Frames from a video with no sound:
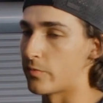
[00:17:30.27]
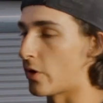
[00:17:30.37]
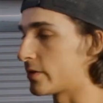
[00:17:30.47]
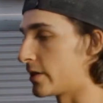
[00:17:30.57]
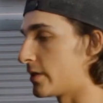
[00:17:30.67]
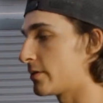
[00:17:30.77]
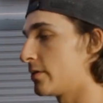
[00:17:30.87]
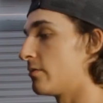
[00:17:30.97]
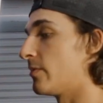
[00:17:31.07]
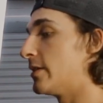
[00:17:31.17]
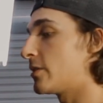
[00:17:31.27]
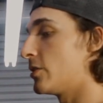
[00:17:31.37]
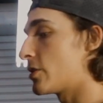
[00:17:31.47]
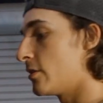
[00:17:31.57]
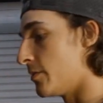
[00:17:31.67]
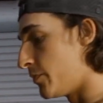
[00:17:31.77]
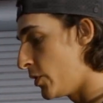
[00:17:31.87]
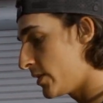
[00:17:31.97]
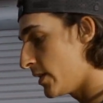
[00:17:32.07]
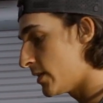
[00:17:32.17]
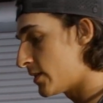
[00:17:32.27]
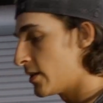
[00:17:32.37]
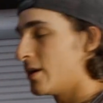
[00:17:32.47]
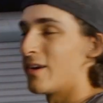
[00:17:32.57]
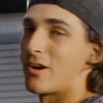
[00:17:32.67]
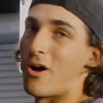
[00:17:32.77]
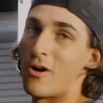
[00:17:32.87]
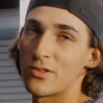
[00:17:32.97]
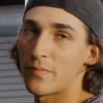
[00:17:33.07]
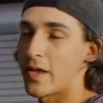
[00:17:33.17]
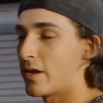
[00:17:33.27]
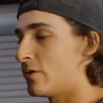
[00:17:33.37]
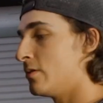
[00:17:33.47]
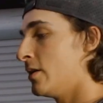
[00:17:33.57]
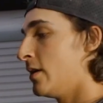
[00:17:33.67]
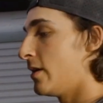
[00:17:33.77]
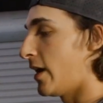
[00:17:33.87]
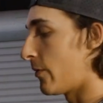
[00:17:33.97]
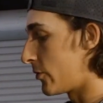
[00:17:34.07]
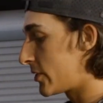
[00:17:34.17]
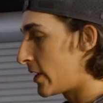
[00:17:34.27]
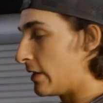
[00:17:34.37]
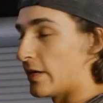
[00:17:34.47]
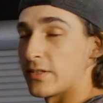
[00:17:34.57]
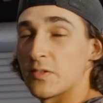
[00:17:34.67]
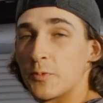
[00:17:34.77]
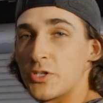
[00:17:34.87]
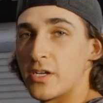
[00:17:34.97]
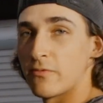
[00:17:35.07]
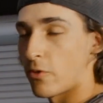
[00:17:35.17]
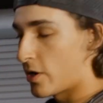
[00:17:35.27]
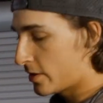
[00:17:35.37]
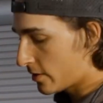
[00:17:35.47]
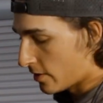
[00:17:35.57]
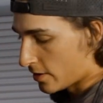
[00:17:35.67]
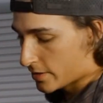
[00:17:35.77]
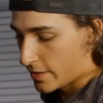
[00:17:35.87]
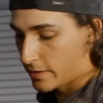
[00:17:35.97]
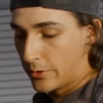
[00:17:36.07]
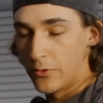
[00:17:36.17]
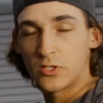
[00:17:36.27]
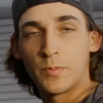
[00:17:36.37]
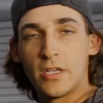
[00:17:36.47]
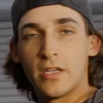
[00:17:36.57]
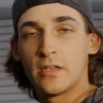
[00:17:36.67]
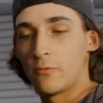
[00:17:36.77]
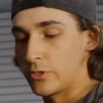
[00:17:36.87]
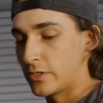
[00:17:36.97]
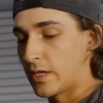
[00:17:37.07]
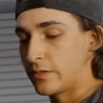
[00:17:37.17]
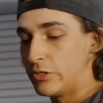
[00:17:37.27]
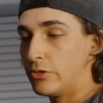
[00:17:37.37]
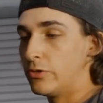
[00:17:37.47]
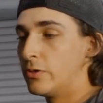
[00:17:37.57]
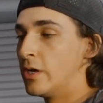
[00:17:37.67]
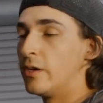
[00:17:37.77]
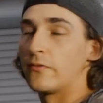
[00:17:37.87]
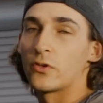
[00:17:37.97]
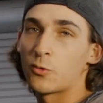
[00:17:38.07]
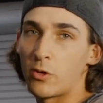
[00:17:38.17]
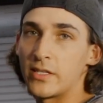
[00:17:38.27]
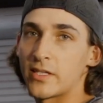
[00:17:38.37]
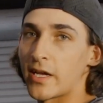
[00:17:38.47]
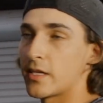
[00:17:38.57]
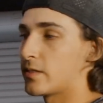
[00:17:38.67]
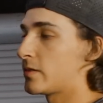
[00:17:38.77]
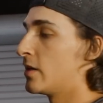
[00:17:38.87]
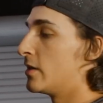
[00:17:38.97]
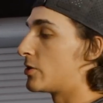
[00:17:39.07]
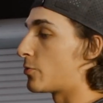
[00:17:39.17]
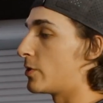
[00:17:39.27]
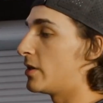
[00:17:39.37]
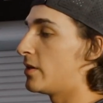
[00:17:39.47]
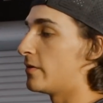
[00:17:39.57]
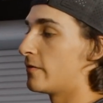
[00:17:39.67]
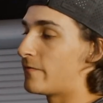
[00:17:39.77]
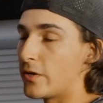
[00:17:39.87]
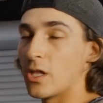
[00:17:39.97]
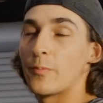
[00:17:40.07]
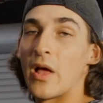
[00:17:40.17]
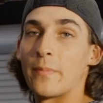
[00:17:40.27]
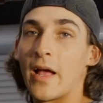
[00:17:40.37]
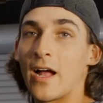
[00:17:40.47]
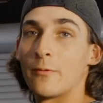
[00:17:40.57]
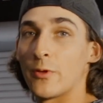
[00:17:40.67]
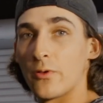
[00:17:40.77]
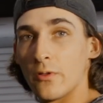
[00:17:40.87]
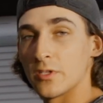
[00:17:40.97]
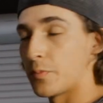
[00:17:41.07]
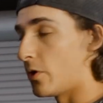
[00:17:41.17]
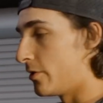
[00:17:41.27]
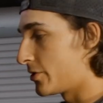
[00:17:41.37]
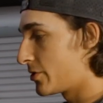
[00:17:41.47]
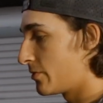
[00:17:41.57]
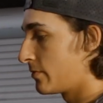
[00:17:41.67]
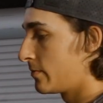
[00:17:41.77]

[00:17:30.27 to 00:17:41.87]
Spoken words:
process. We're basically just gonna put this on the panel and we're just gonna let this machine run on a low speed, which is at 2, for 20 seconds to really fill up that pad with all this polish.